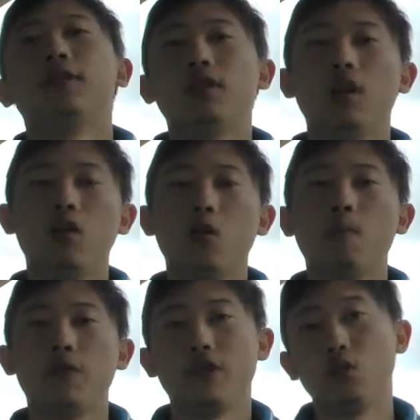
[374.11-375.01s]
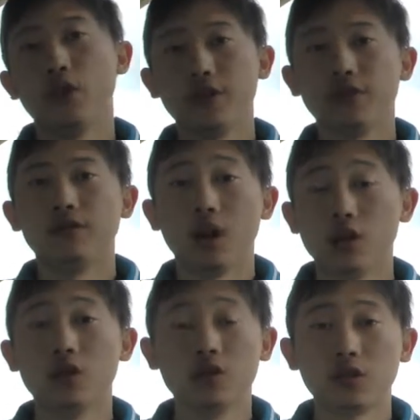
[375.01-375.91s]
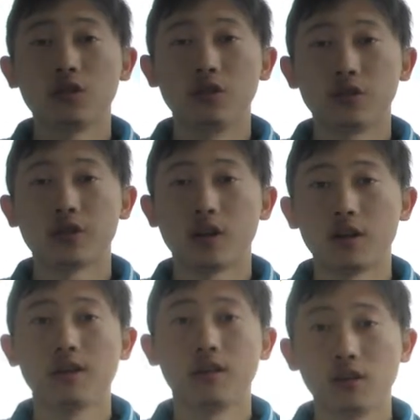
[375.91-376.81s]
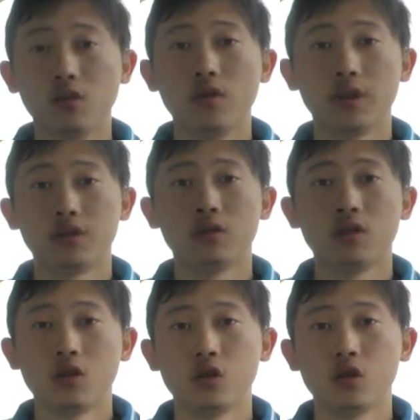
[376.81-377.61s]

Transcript: So the reason I choose to study in the US